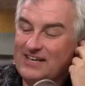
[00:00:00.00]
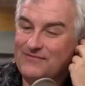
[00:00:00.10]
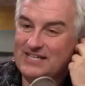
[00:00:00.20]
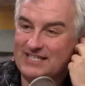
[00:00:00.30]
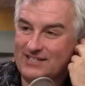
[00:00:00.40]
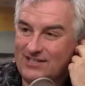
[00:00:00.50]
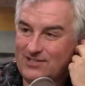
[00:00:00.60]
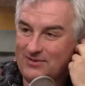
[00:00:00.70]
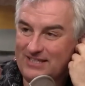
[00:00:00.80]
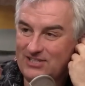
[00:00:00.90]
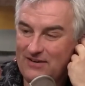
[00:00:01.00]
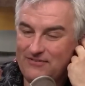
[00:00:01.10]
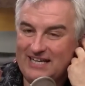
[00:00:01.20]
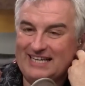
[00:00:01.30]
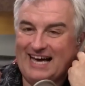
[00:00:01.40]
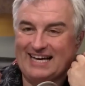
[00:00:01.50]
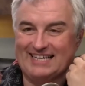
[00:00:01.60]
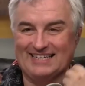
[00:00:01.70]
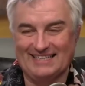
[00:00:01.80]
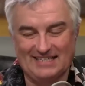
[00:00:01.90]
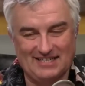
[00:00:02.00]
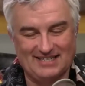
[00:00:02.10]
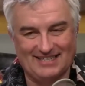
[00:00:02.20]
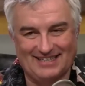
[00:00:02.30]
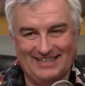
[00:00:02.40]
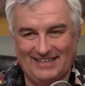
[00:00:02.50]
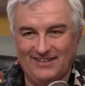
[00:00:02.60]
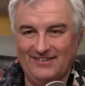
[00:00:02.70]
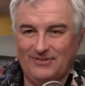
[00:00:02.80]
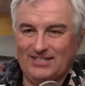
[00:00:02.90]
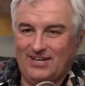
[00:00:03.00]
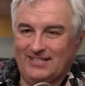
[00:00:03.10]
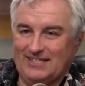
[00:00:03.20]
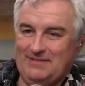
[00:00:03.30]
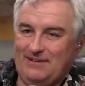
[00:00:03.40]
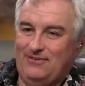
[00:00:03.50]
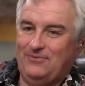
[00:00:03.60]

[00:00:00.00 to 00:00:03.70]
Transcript: visit to Twit, Jeff Cannata is uh, here. We talk to him every